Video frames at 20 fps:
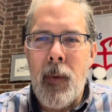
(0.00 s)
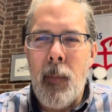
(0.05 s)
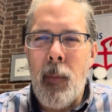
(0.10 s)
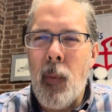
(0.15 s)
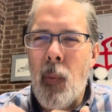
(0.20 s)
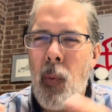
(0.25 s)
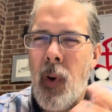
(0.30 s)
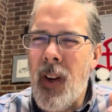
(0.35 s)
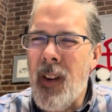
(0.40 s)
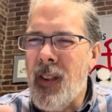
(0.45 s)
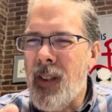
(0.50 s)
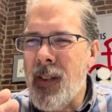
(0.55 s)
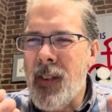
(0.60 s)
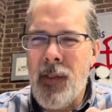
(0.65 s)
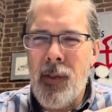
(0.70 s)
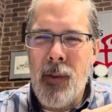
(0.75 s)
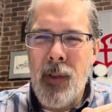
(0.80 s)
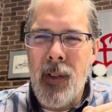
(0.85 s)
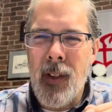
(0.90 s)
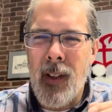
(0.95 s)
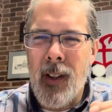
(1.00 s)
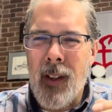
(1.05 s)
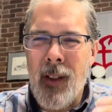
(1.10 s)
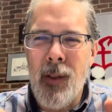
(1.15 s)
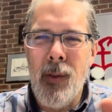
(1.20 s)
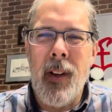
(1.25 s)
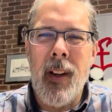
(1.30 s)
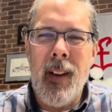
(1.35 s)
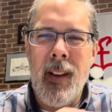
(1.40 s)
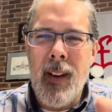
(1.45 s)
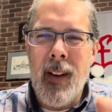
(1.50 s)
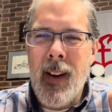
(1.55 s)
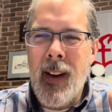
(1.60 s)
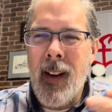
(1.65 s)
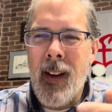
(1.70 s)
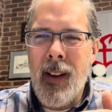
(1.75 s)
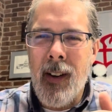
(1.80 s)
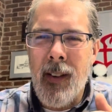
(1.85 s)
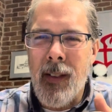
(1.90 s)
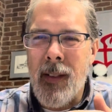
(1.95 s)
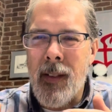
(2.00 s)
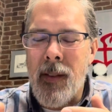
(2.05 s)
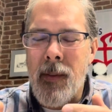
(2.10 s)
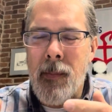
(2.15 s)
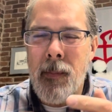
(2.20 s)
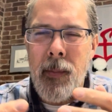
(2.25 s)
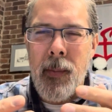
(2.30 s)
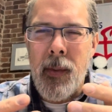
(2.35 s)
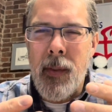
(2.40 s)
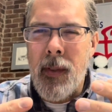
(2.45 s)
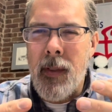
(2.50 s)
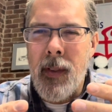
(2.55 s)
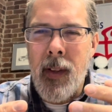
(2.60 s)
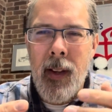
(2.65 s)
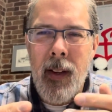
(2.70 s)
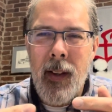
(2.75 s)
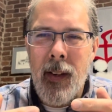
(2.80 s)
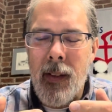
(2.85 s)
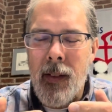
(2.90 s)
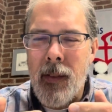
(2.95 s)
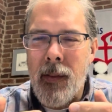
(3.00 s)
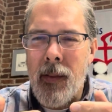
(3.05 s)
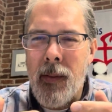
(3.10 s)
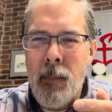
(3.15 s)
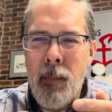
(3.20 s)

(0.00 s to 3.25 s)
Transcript: But why all the sort of cloak and dagger and